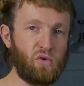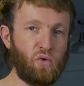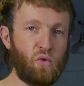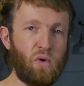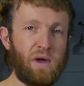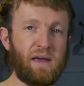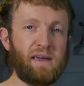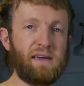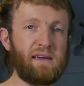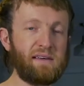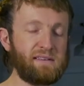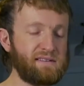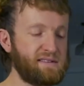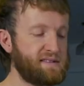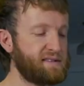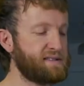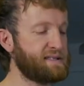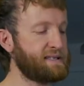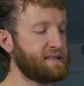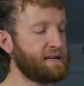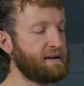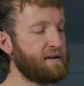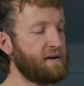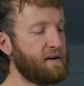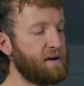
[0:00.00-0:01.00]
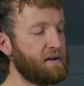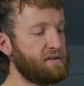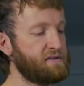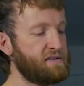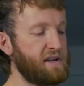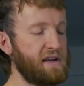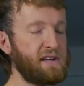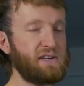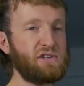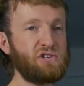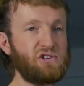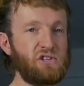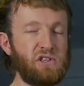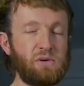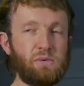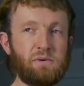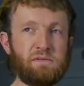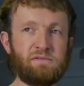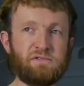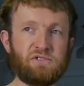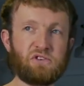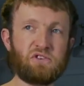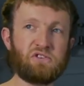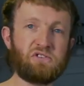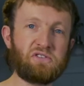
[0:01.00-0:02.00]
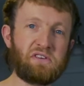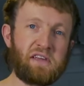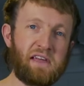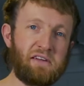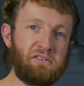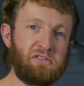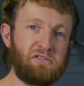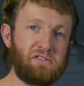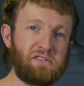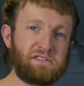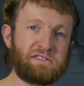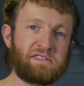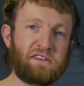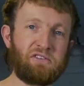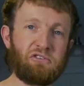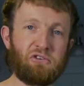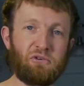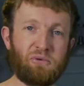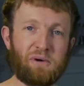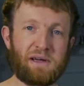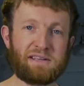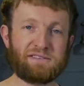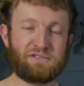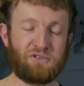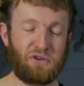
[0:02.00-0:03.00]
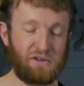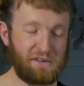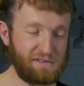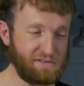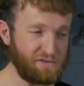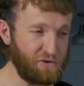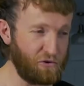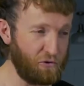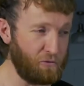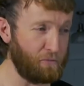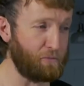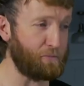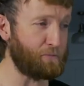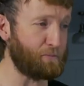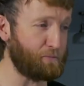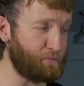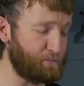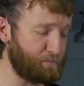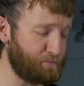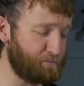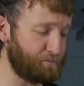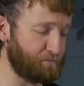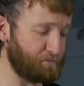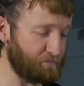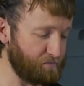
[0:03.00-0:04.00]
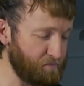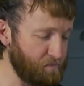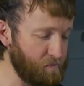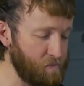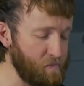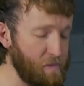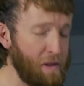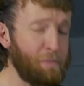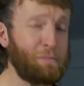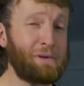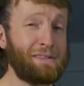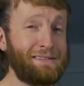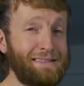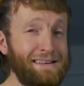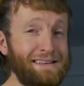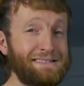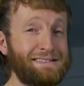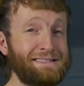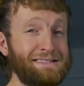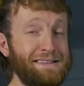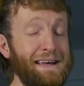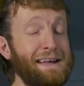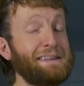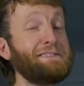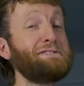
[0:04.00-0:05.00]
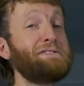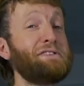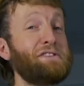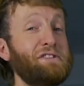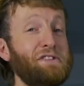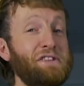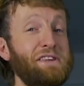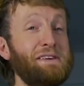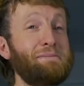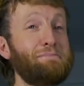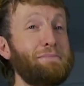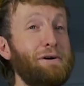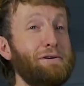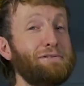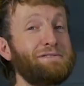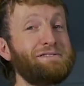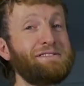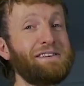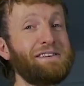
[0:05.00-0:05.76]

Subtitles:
quickest dish that we've done here on the Zero Waste Cooking School, but this is actually the most